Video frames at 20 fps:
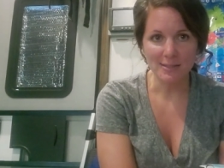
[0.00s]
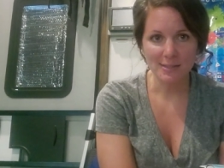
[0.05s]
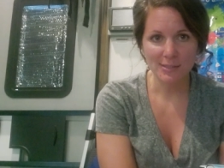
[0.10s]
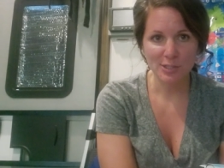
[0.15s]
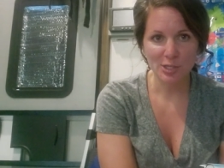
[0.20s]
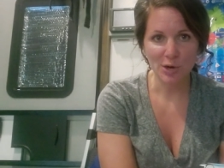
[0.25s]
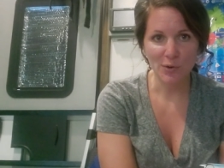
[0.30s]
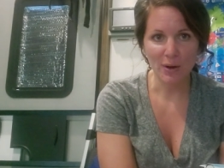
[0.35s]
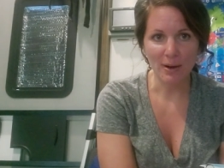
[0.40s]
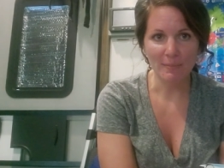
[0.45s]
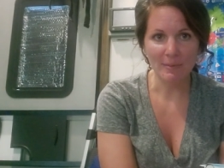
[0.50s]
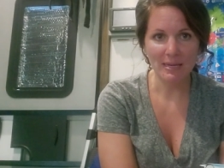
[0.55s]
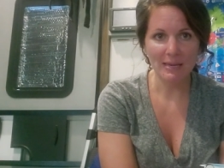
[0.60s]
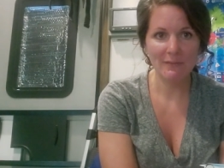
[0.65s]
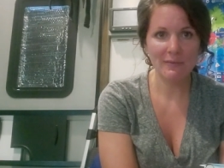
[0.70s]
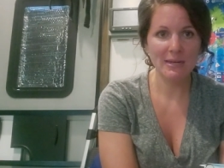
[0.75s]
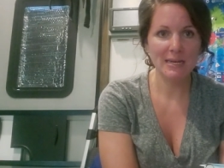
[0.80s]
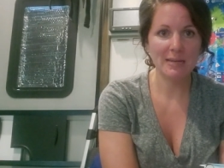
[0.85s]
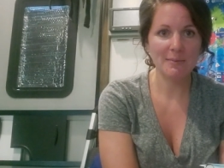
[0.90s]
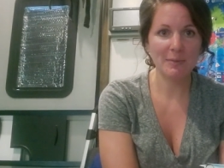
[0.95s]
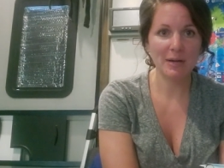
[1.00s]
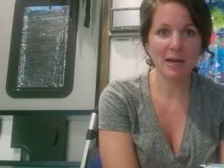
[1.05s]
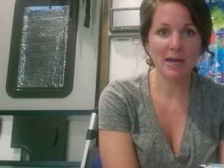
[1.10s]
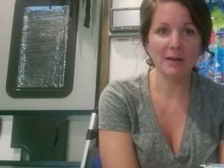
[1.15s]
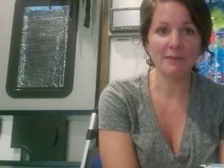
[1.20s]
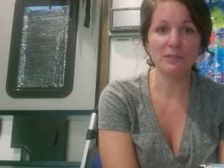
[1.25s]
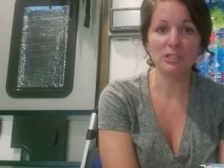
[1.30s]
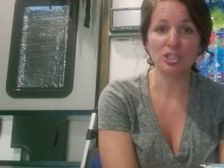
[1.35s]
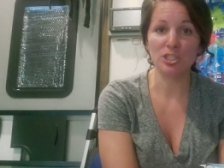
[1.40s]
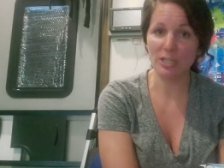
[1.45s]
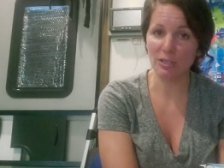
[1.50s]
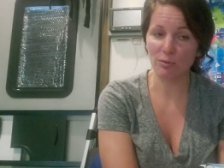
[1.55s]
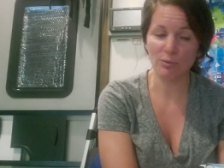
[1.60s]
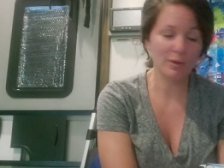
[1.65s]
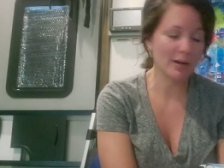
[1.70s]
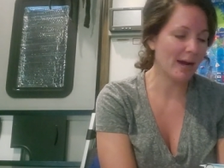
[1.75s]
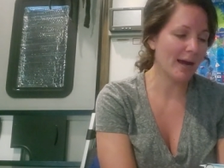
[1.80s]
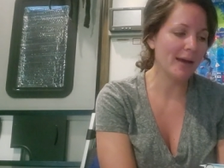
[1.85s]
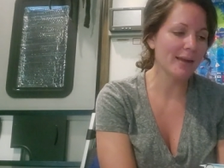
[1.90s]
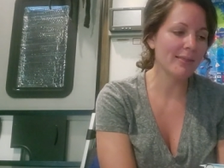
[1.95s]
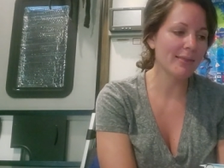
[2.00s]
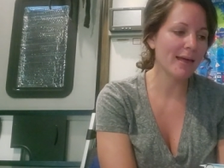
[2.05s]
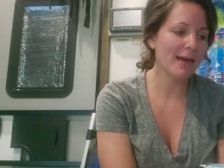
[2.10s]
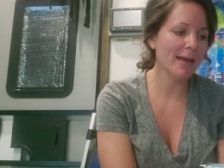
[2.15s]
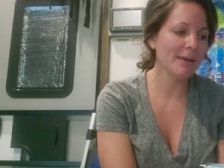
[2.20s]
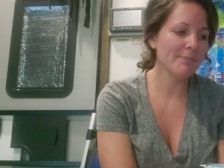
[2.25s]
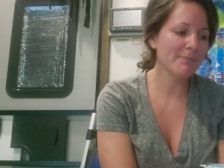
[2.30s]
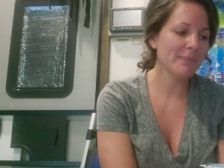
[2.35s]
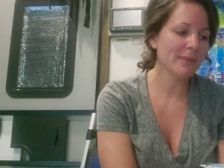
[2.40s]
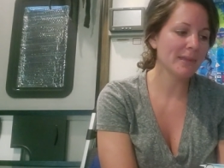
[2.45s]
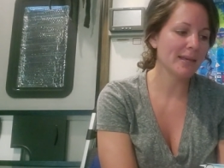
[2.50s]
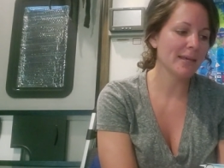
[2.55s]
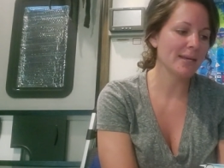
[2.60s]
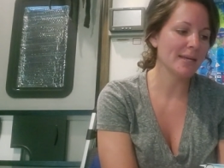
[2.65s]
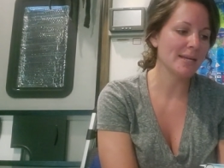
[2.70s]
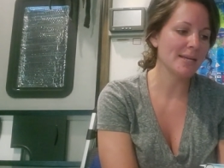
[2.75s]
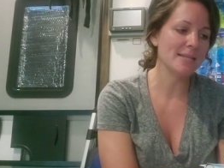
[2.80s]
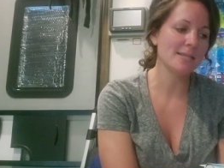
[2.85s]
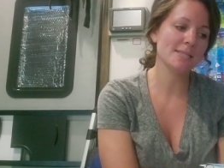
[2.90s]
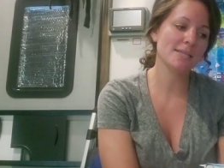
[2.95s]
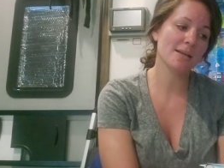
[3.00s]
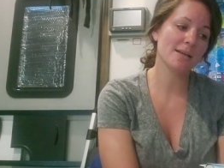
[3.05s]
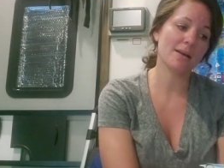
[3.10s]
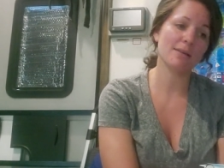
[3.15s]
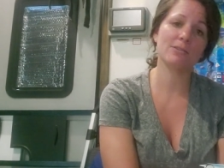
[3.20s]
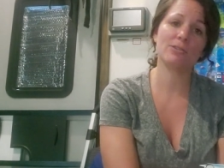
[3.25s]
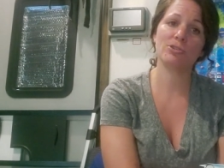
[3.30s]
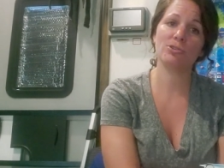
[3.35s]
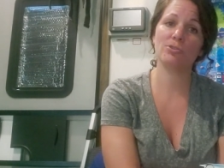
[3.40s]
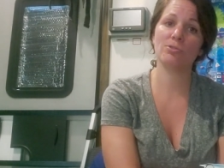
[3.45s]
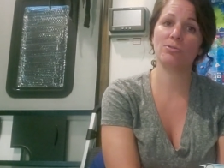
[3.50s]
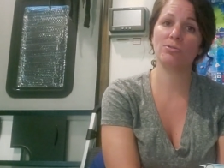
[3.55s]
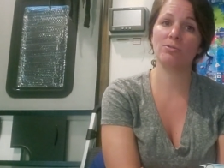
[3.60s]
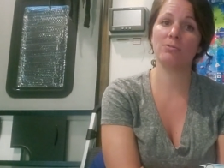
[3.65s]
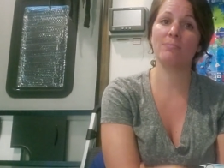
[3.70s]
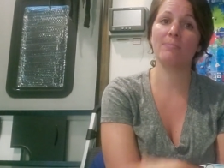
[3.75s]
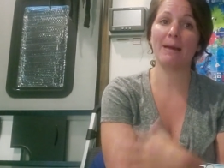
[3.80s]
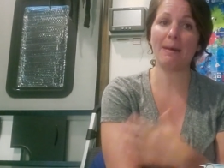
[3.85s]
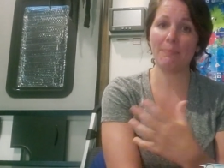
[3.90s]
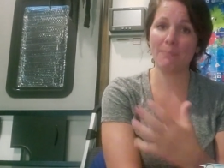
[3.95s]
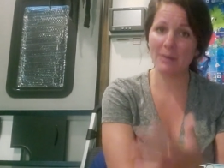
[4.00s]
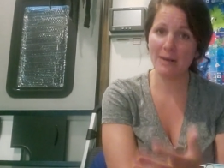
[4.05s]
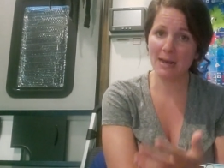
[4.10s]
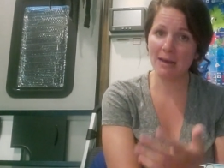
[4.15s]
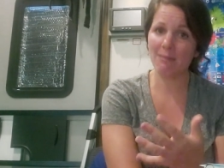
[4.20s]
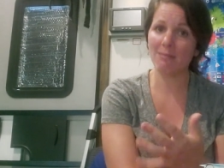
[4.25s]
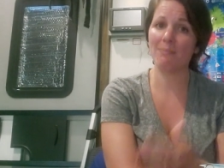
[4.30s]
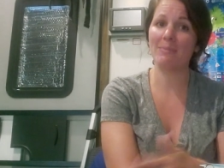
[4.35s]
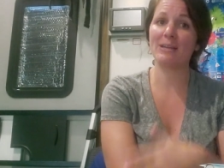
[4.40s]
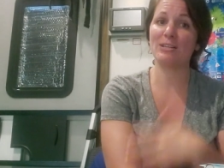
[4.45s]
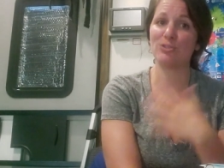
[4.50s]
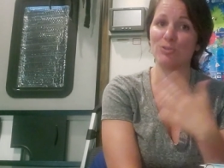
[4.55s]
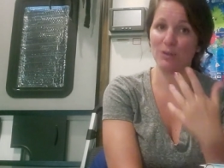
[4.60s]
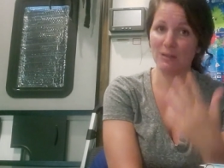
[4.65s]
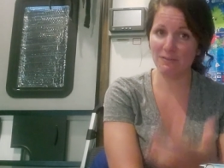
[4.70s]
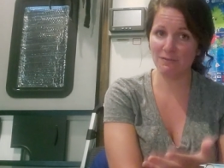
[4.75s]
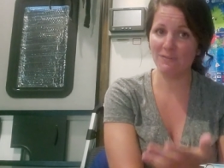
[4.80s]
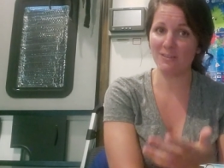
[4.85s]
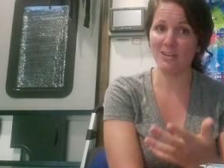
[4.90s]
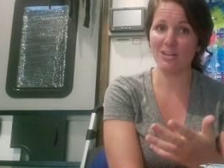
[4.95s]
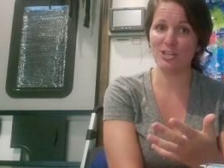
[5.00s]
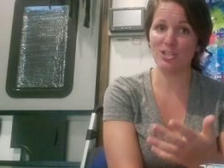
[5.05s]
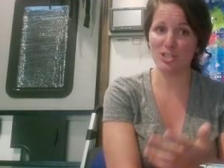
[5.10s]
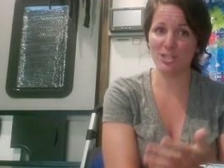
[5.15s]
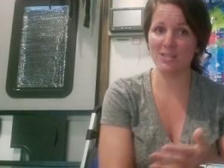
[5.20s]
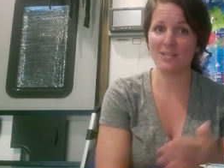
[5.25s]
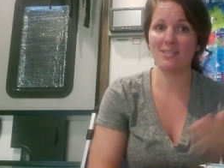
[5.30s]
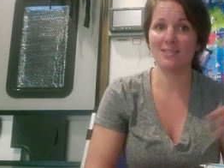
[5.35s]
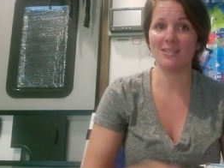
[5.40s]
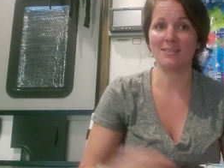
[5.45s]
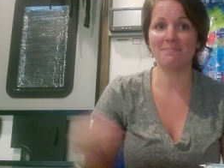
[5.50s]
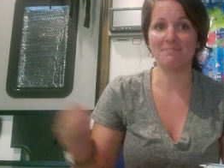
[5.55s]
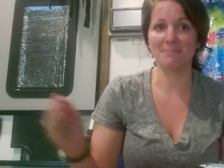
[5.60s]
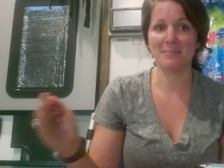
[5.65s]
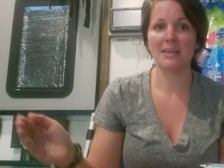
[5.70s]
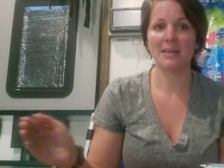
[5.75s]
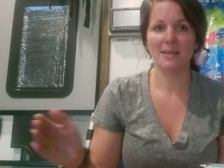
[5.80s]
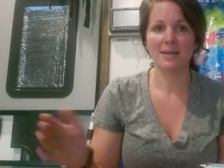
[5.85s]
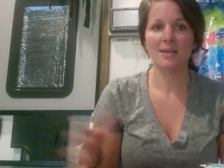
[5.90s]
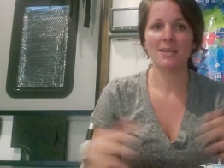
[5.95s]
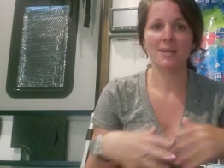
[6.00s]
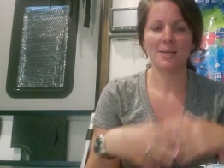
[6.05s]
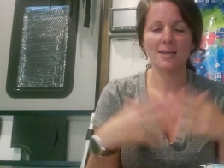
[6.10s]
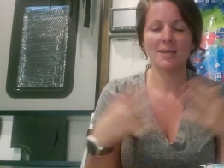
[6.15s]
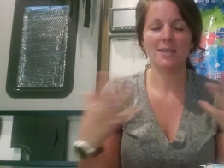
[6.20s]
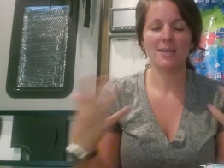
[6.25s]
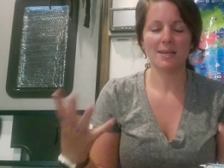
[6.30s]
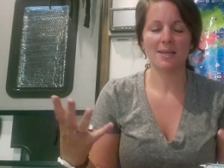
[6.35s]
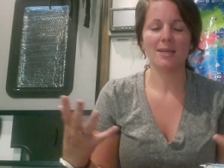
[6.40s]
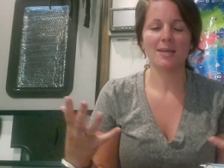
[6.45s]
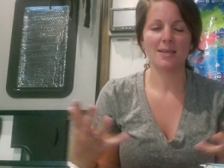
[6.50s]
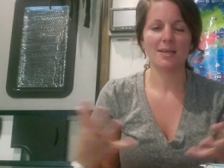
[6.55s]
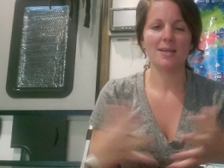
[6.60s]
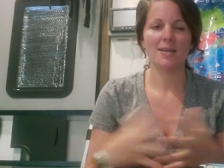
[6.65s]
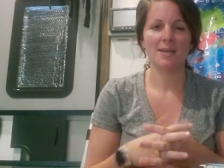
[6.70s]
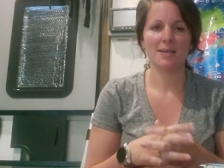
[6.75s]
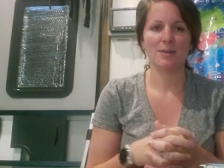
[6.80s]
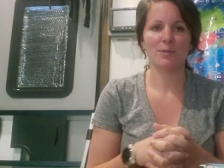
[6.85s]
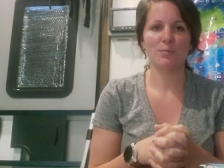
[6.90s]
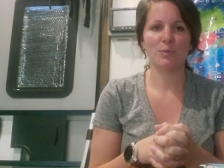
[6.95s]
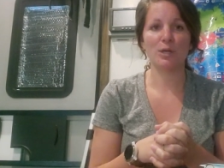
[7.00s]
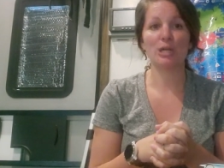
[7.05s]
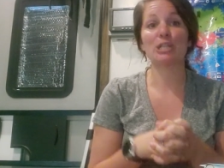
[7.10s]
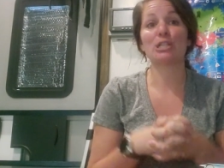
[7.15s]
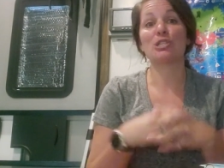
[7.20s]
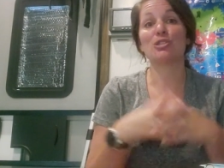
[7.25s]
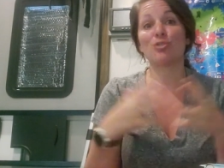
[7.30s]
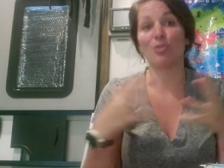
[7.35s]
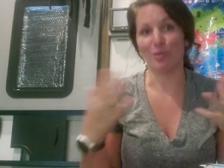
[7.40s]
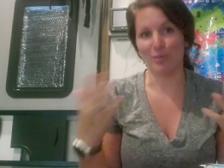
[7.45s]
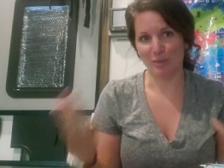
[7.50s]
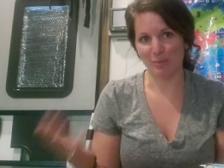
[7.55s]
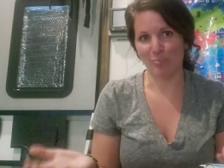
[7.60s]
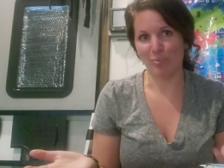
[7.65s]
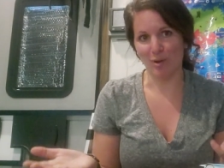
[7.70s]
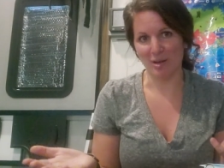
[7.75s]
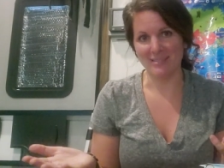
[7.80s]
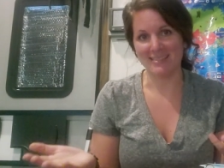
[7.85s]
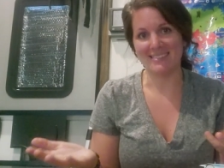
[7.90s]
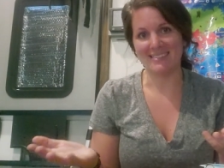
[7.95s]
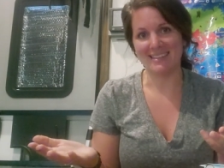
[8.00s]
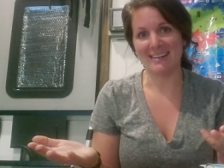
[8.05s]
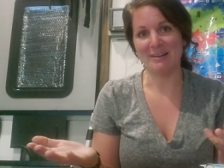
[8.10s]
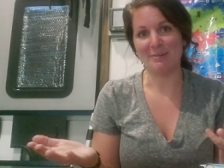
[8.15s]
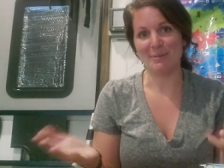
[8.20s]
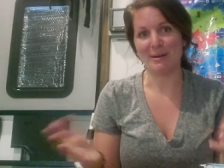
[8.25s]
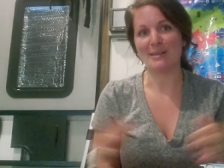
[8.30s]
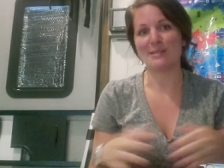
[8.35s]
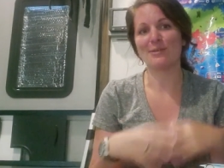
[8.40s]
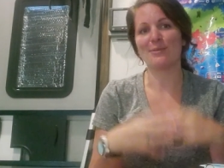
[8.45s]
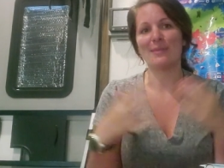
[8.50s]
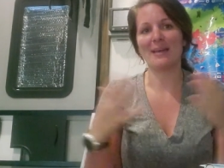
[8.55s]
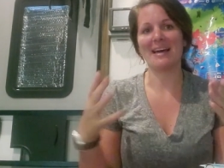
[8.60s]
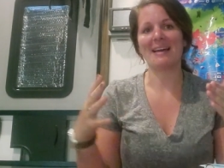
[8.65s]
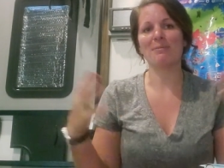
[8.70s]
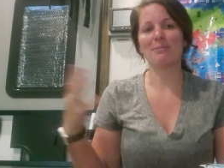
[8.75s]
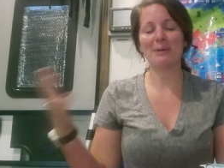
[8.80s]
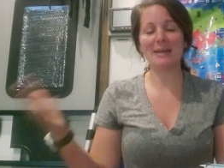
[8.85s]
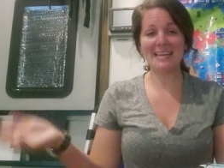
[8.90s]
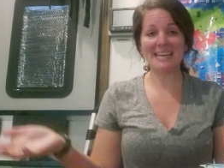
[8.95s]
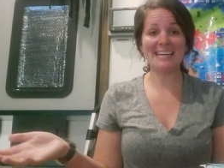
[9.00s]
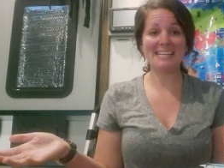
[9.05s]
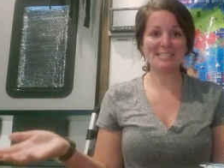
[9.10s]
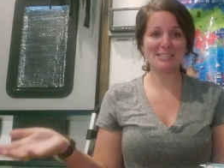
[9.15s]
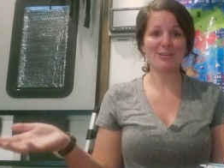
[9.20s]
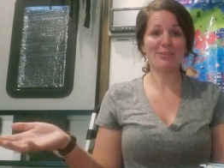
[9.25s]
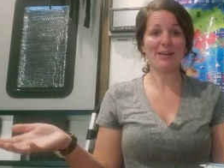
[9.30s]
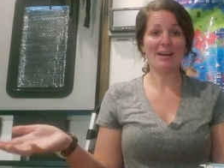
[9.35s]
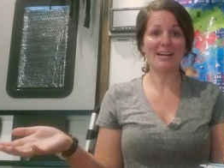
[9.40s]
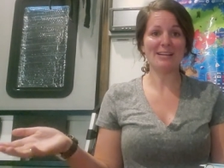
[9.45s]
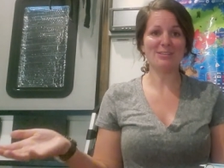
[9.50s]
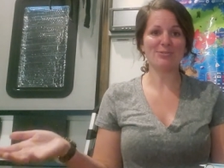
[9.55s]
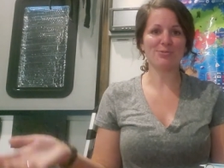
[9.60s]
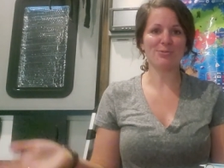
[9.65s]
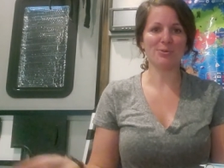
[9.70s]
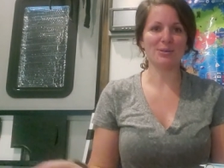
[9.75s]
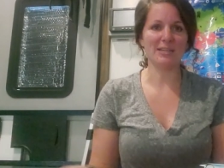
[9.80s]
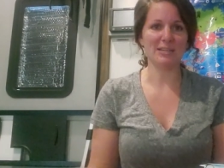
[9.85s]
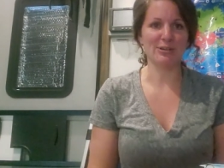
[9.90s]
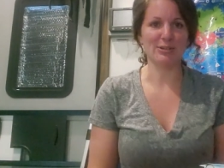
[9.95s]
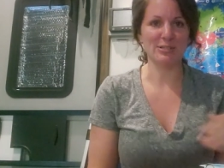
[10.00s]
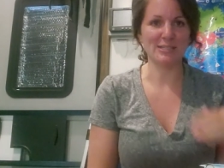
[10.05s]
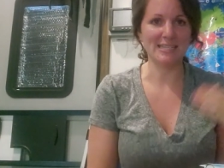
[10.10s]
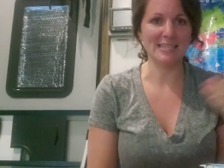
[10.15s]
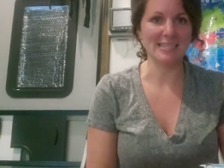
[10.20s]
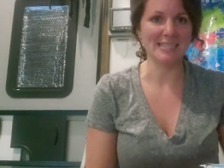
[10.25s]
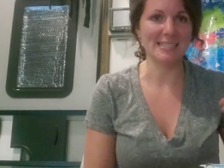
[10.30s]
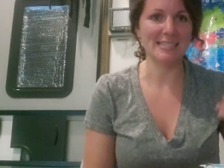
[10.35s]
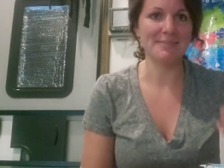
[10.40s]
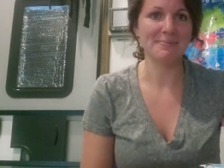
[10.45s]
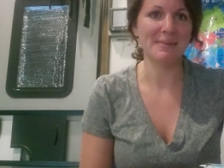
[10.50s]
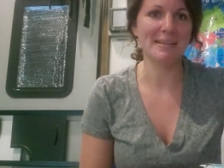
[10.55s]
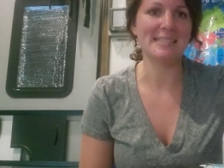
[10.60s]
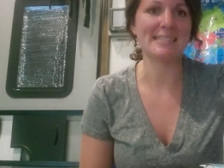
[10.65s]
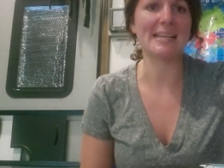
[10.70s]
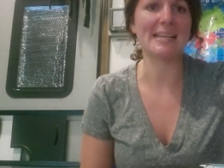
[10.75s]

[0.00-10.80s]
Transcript: So I'm giving him kind of a general guideline, and he's got to map it out and make sure he finishes, and we're going to start the process anyway so that when he gets to the high school years, he's he's